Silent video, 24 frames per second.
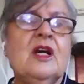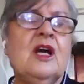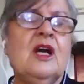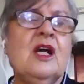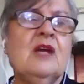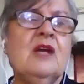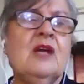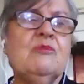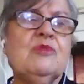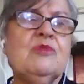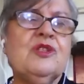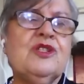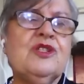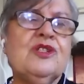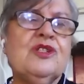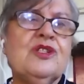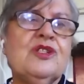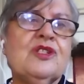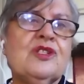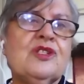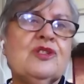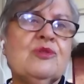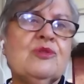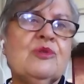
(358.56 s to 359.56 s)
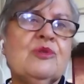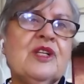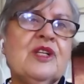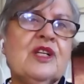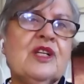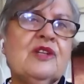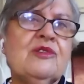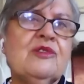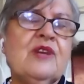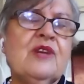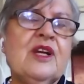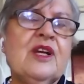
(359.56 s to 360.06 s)
And would you destroy and
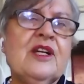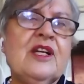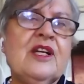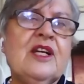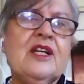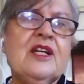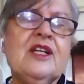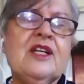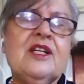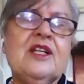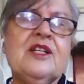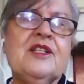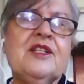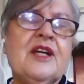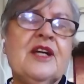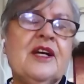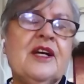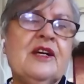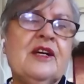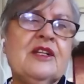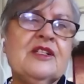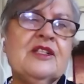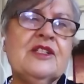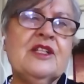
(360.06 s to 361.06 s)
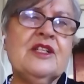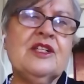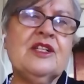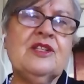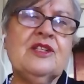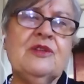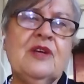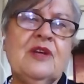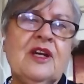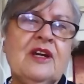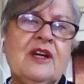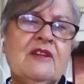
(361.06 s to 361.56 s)
uncreate any doubts that you
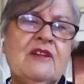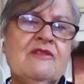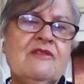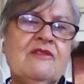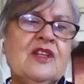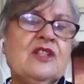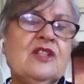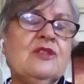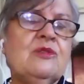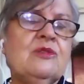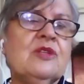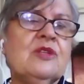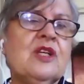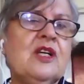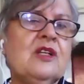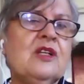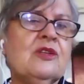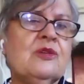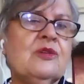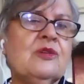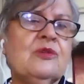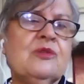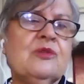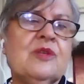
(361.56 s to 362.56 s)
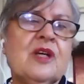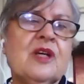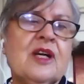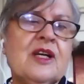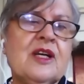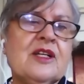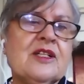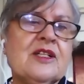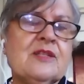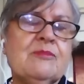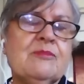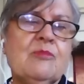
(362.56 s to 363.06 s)
have that you can
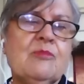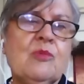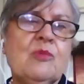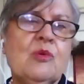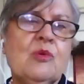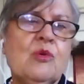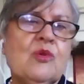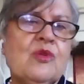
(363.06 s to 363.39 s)
create more